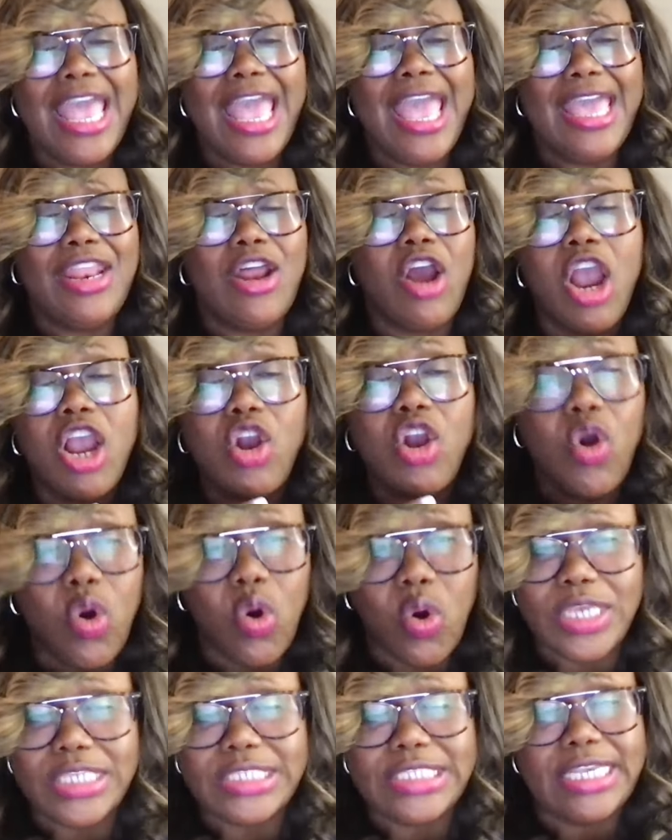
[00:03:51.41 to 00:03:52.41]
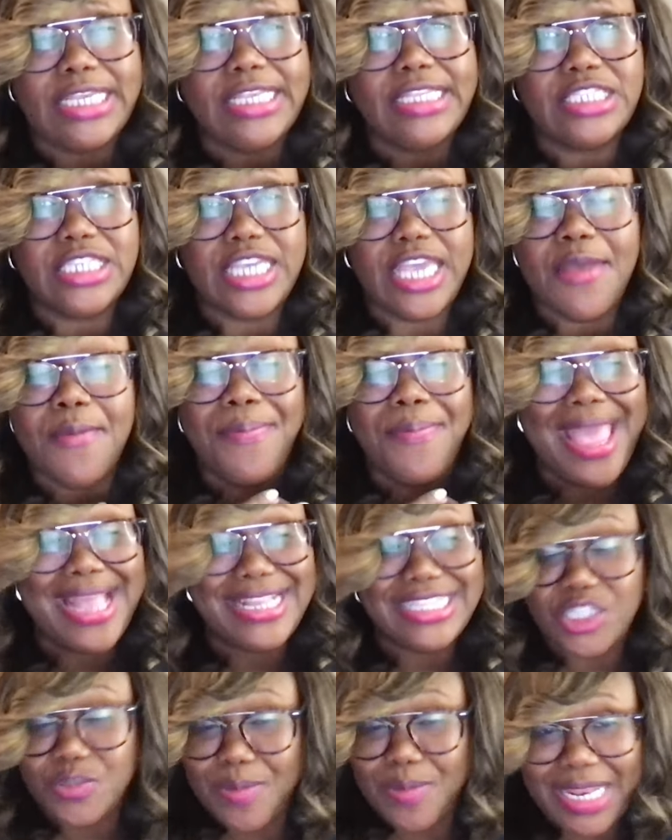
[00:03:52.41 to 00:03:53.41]
And our goal is to, to
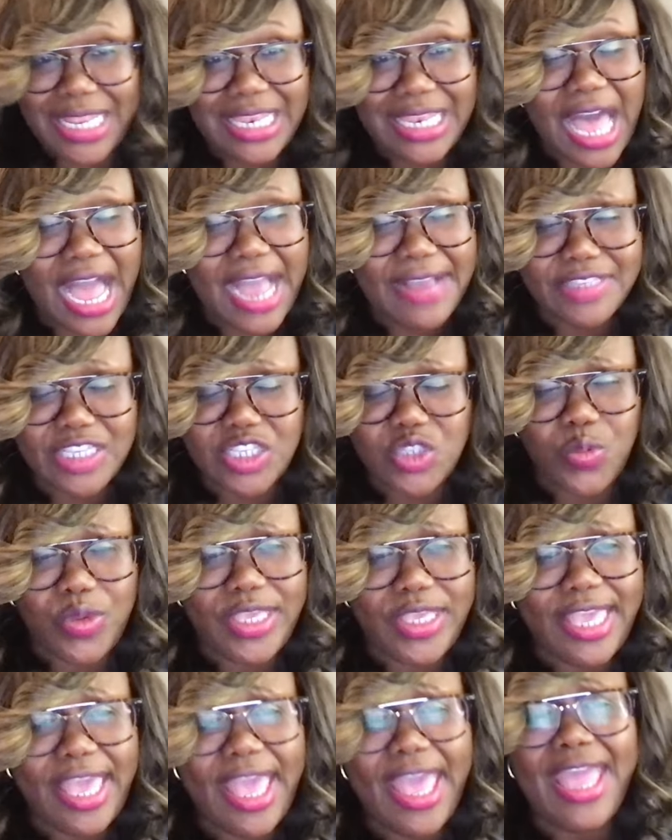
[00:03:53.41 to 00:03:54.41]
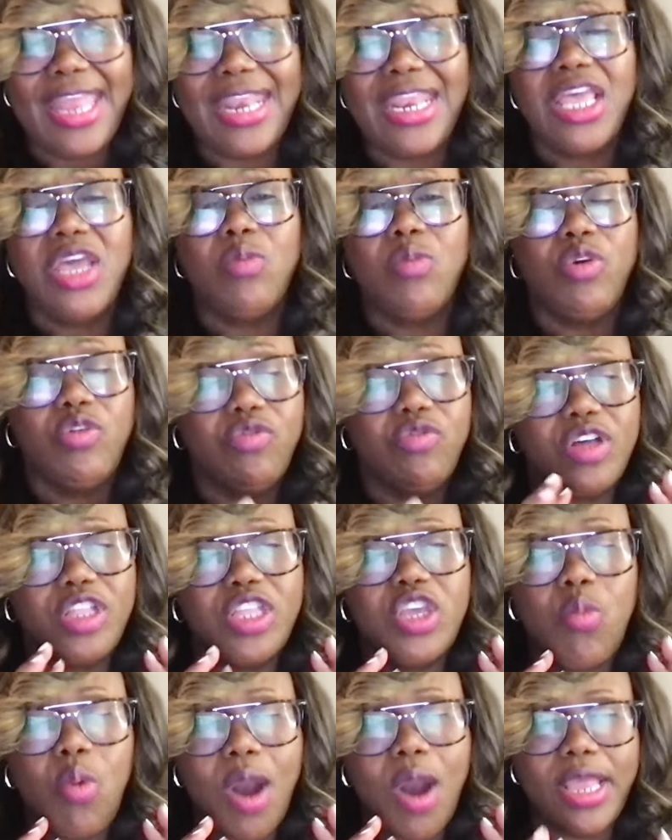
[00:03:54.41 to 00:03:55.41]
impact as many lives as we can. We
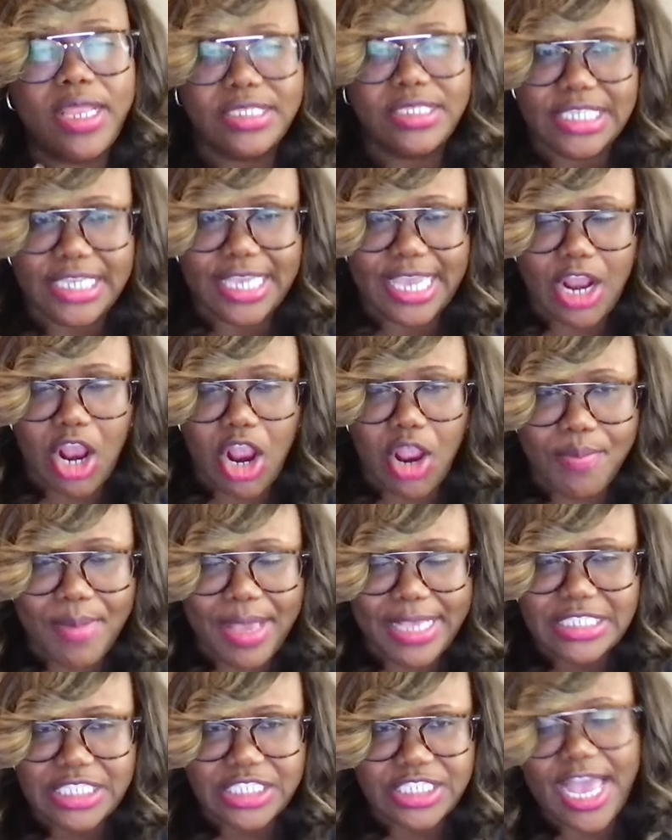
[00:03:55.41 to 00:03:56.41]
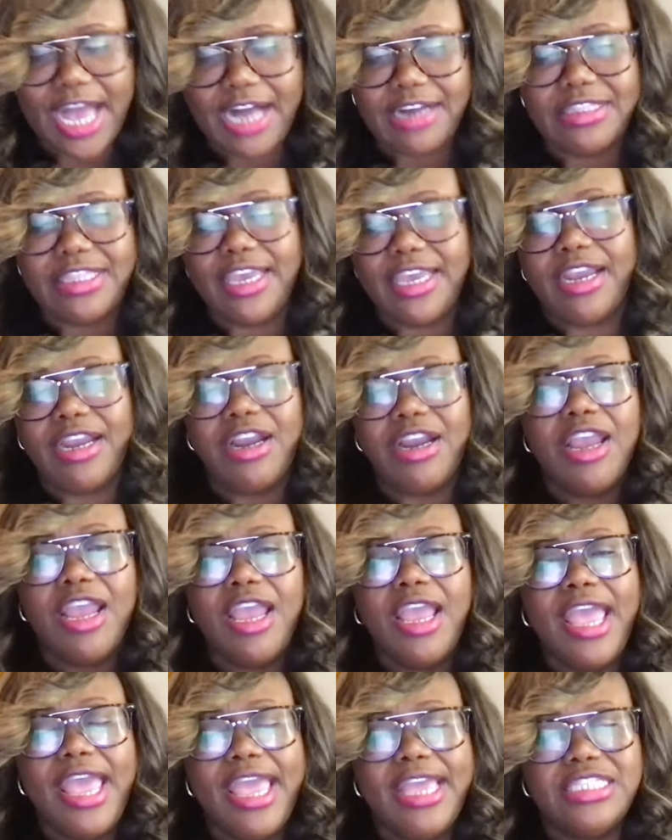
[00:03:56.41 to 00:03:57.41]
really want to get our message out there.
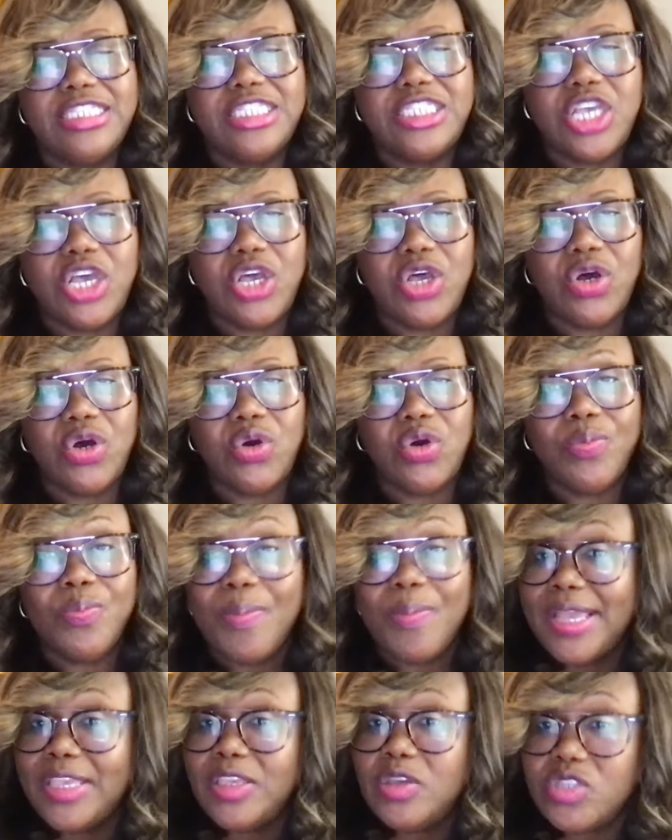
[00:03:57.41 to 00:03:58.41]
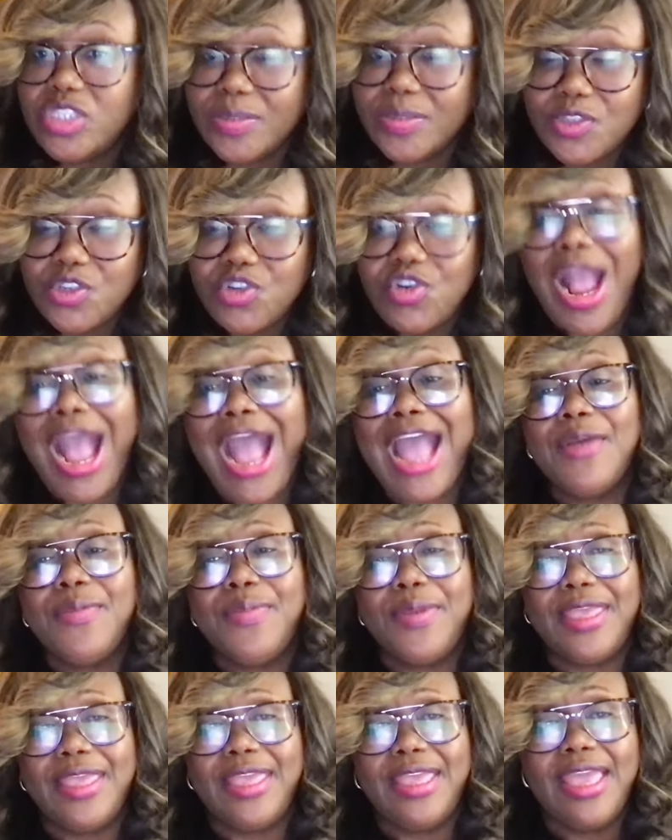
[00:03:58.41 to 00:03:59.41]
And so by you
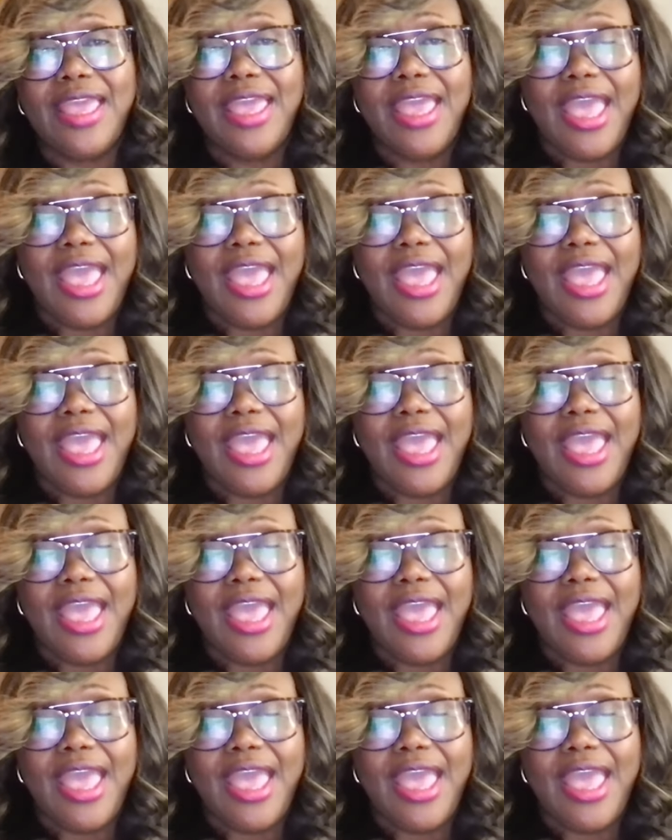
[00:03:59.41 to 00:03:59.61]
subscribing